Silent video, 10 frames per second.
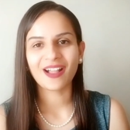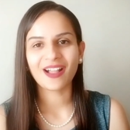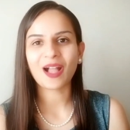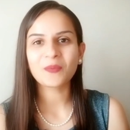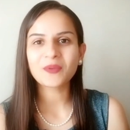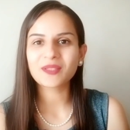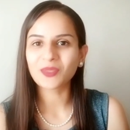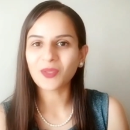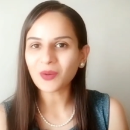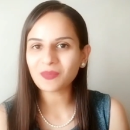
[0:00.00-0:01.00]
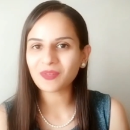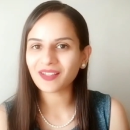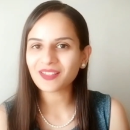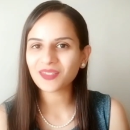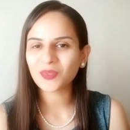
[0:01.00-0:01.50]
I was
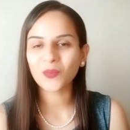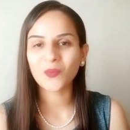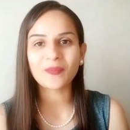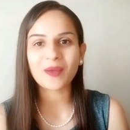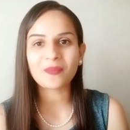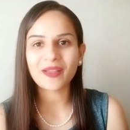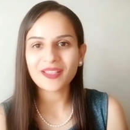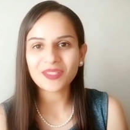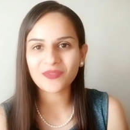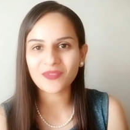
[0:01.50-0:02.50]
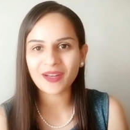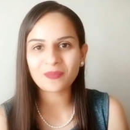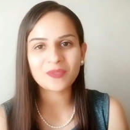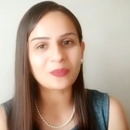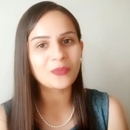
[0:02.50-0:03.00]
nonplussed when my best friend
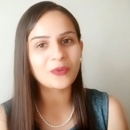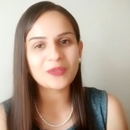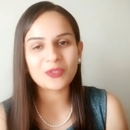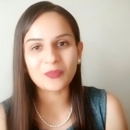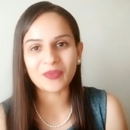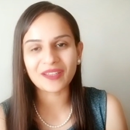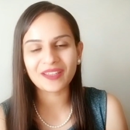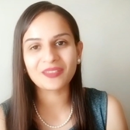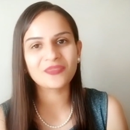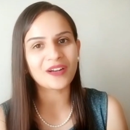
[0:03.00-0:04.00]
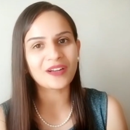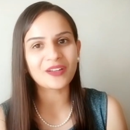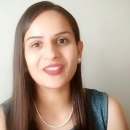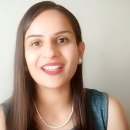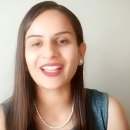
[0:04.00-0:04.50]
proposed to me in front of
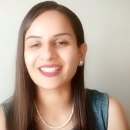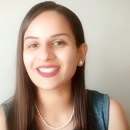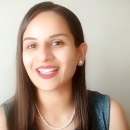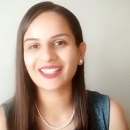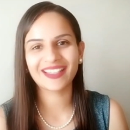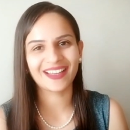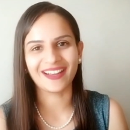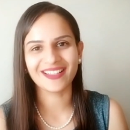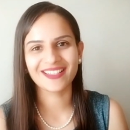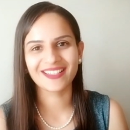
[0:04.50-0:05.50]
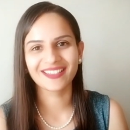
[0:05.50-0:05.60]
the entire class.